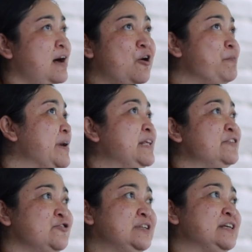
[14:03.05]
how many
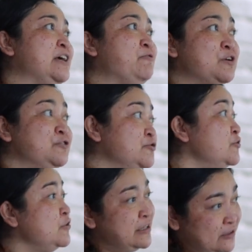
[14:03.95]
students that want to
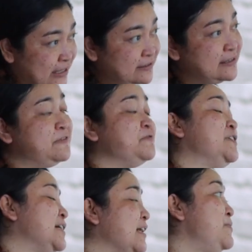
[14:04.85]
do, then you can deliver
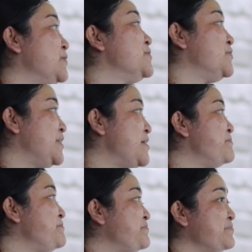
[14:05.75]
the pose for them.
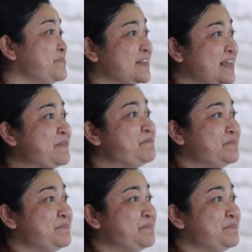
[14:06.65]
Okay.